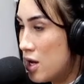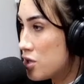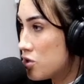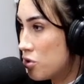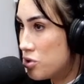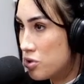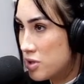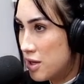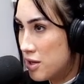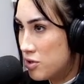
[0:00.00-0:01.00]
Social
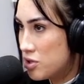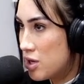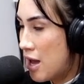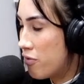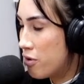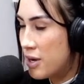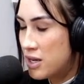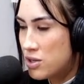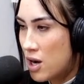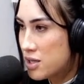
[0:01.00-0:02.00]
skills. Everybody
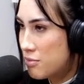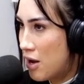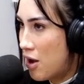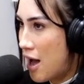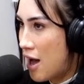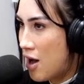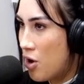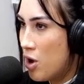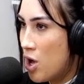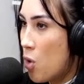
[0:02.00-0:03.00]
talks about how
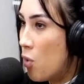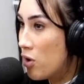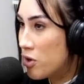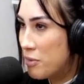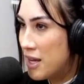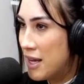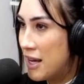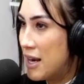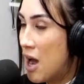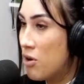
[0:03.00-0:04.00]
welcoming
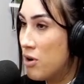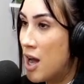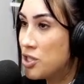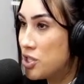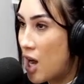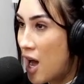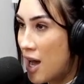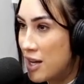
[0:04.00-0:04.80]
and how not shy and